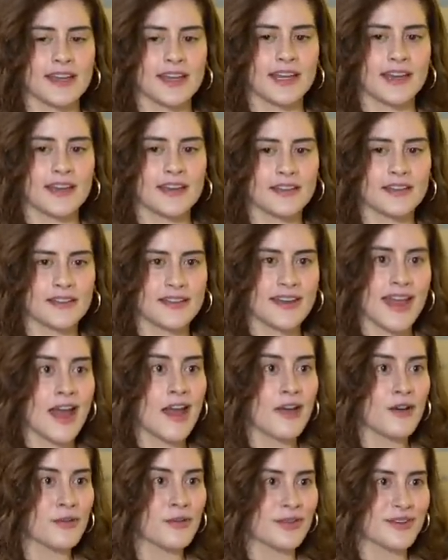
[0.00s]
and
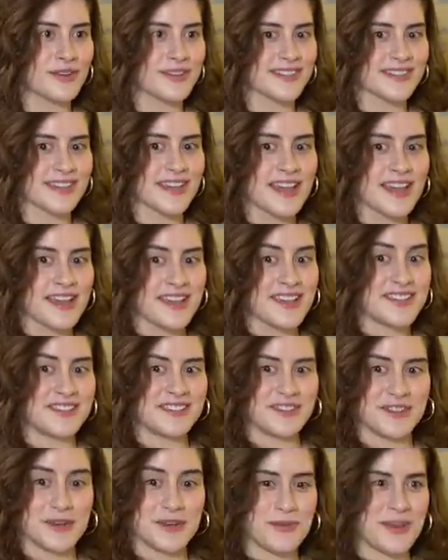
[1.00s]
now there's
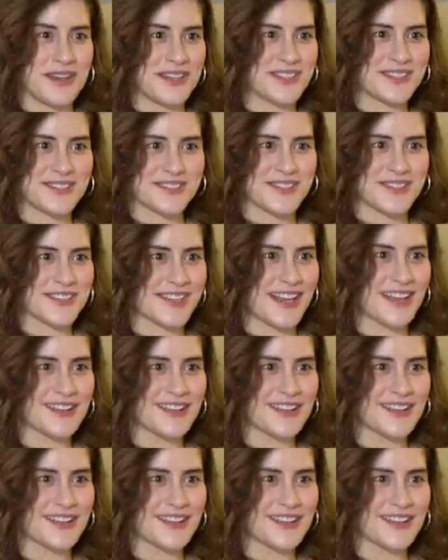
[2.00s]
zero waste stores